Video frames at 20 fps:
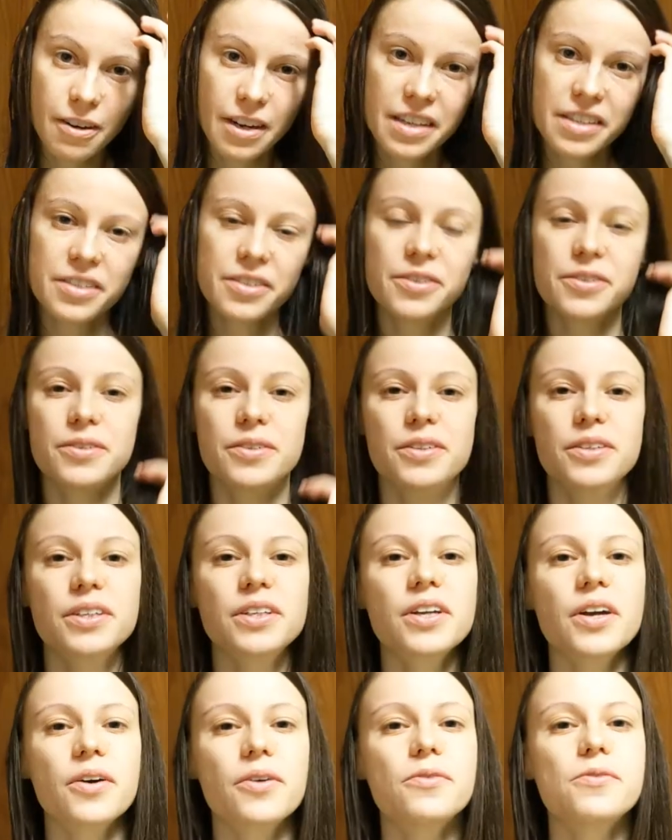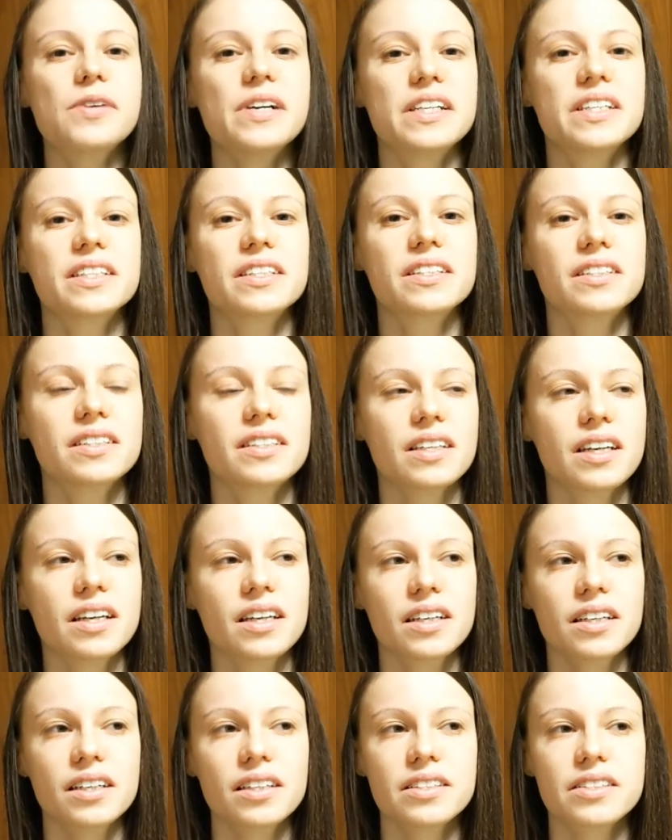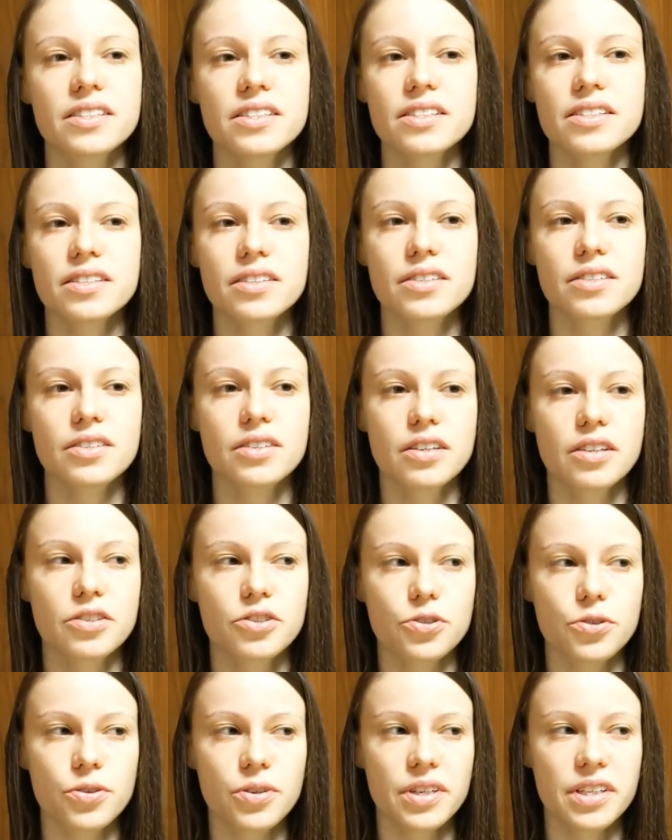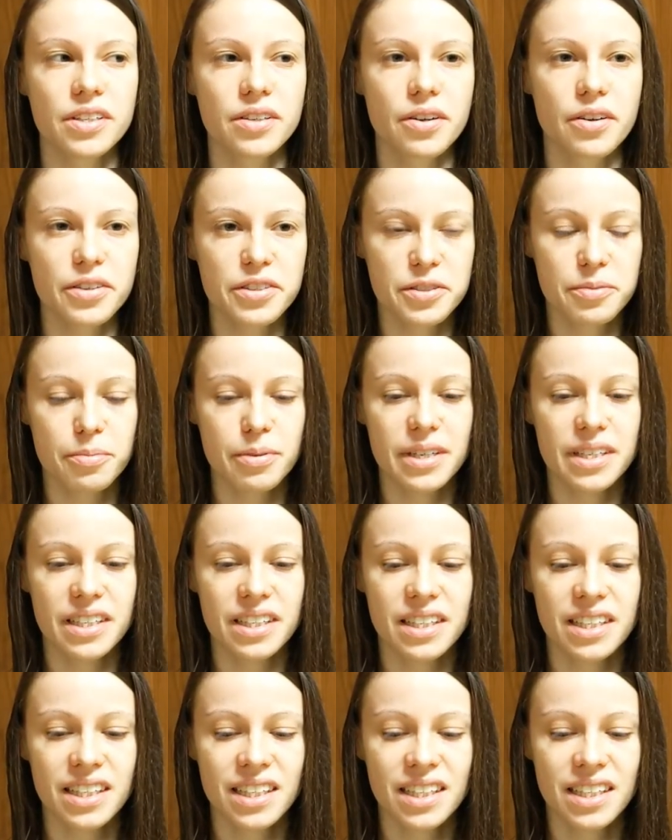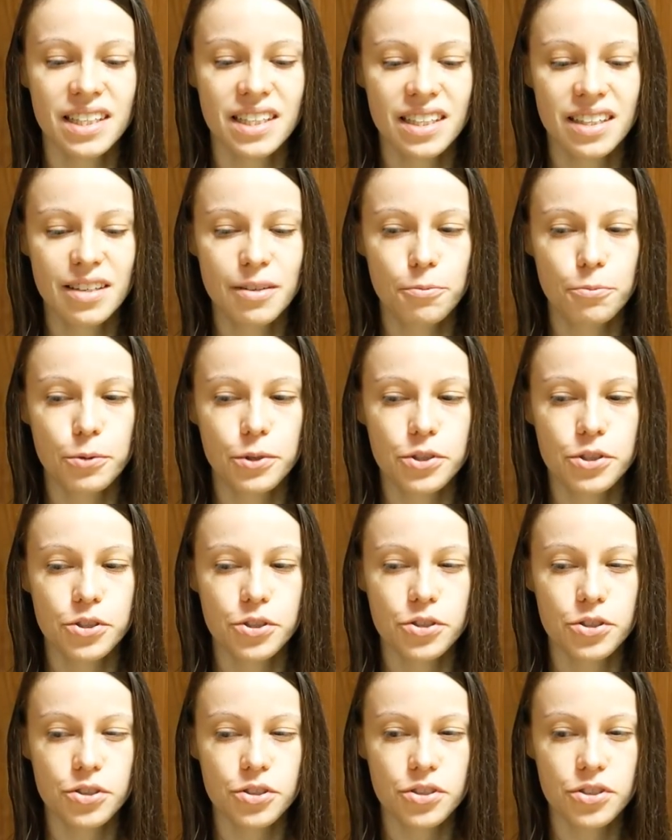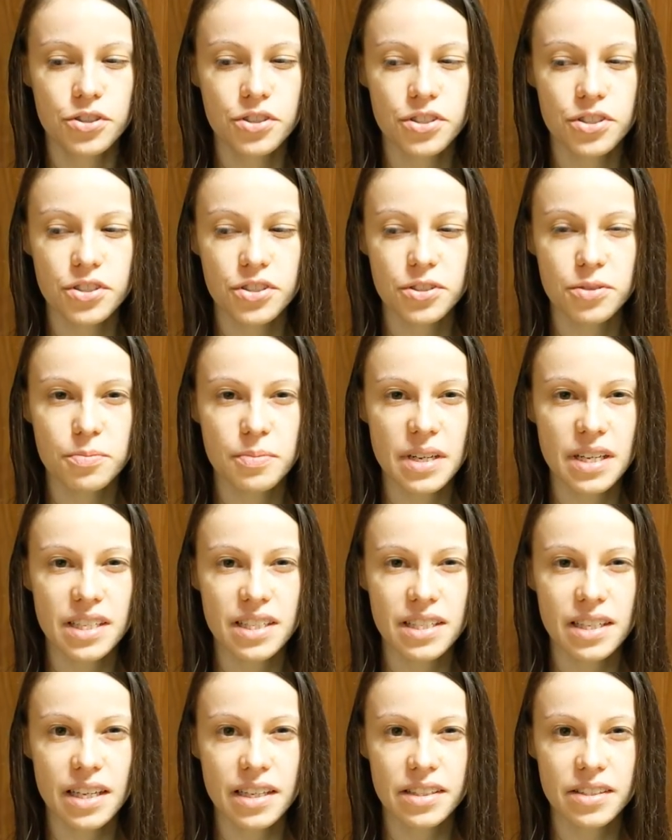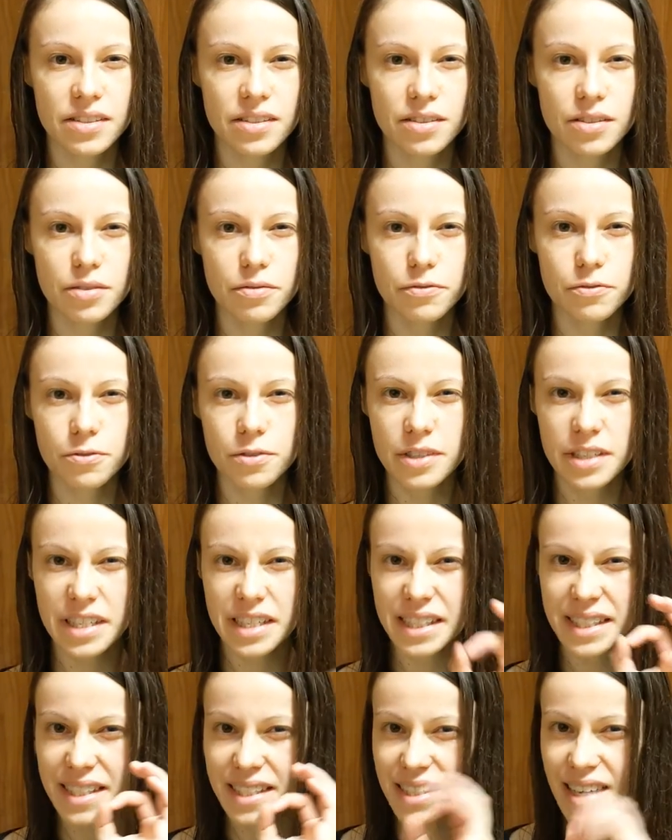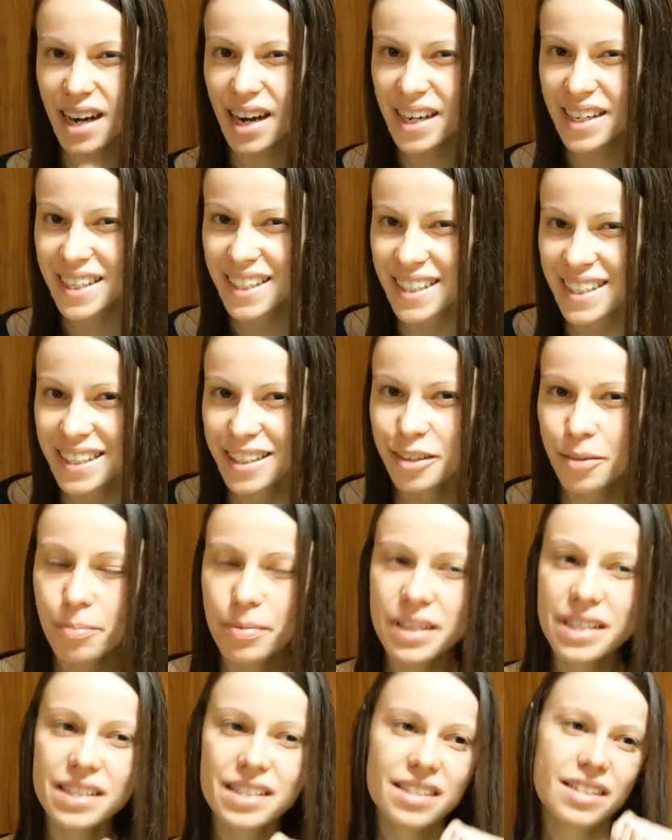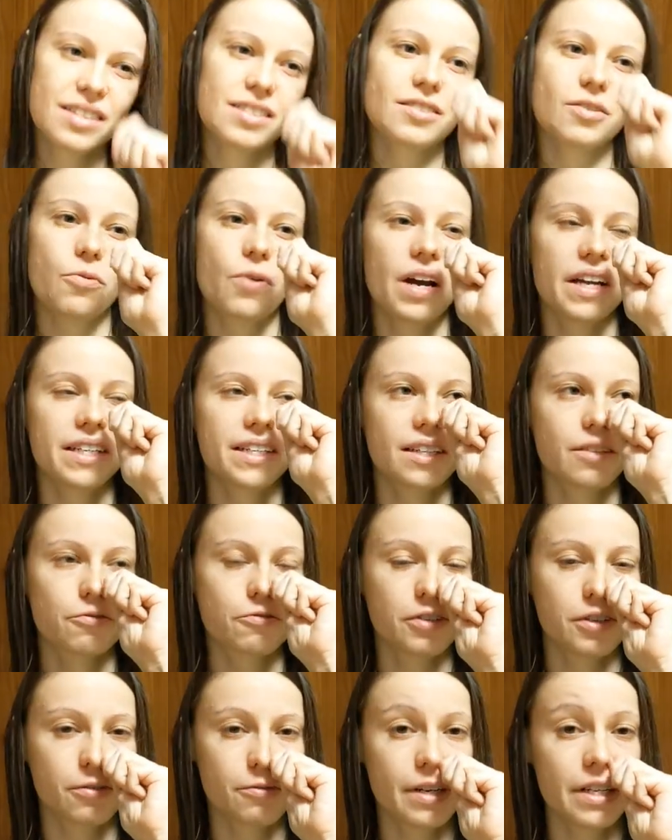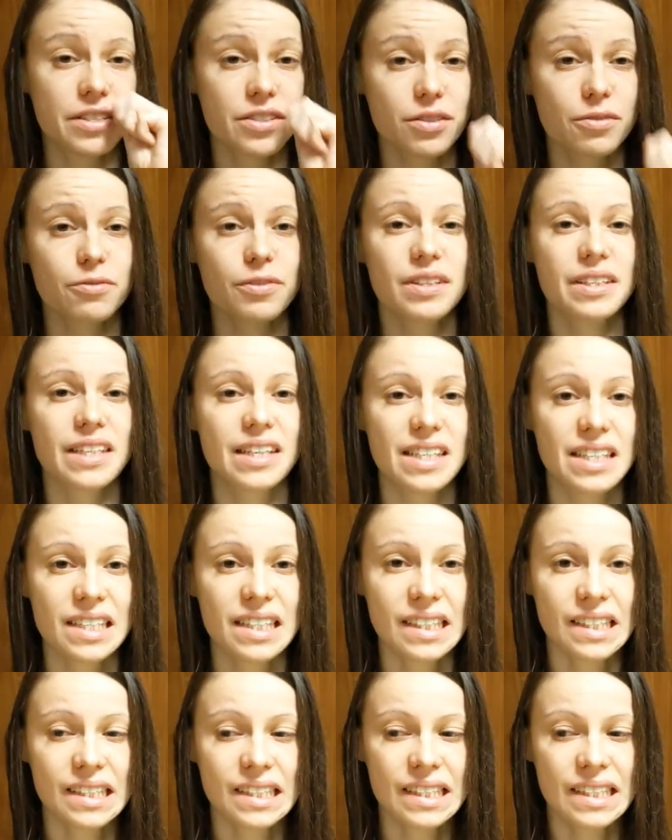where you could go and just and enjoy the hot spring, which just smells like sulfur a tiny little bit, so I did for the rest of the day.